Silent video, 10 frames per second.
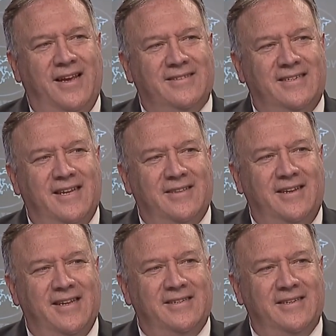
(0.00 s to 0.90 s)
As I said at the
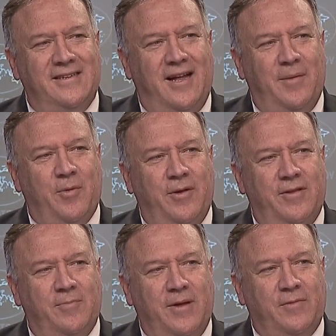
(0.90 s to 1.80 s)
Nixon Library
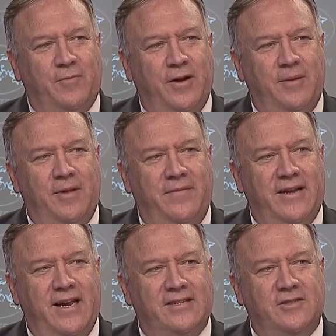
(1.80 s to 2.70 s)
this month, freedom
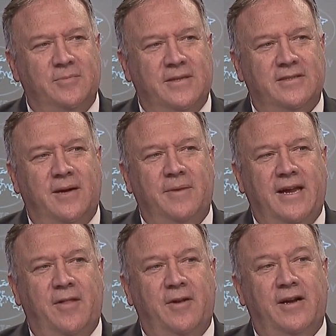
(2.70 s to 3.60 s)
loving nations must come
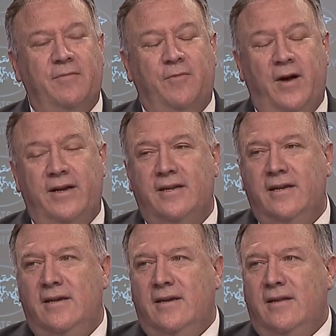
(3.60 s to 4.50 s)
together to confront
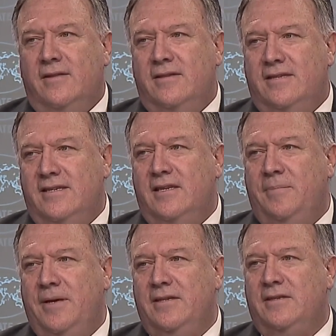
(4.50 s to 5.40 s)
the
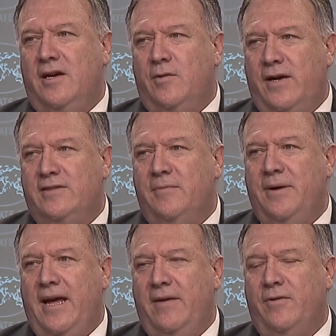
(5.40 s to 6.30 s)
CCP's aggressive
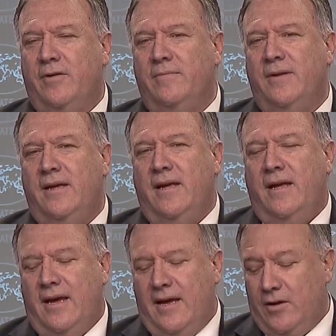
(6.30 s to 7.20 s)
behavior.
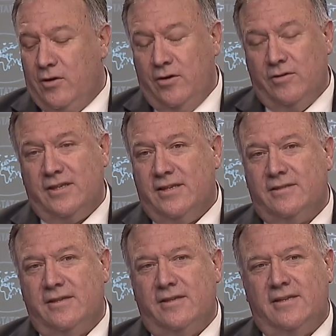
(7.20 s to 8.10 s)
And the good news is
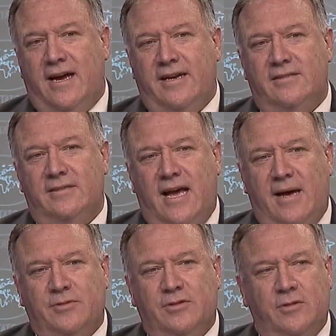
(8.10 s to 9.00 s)
the tide is
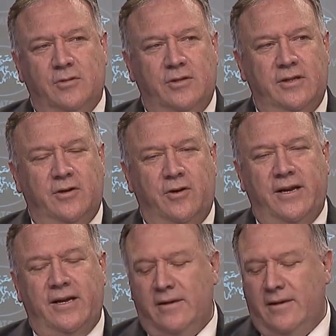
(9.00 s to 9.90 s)
absolutely
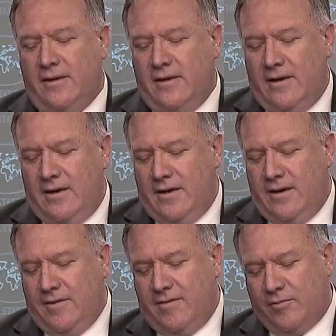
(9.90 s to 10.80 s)
turning. Uh,
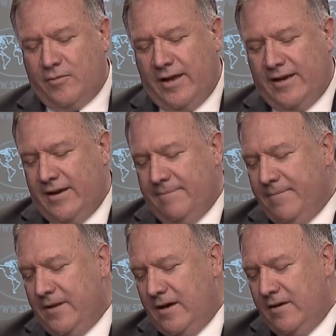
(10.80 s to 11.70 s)
the central idea
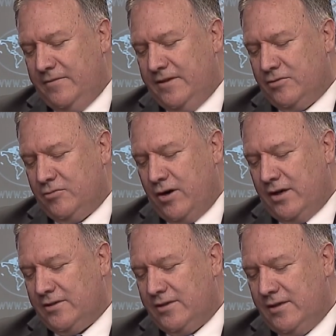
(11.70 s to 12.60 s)
of
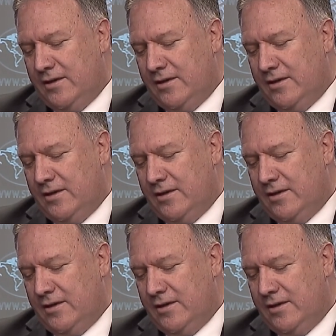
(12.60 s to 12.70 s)
distrust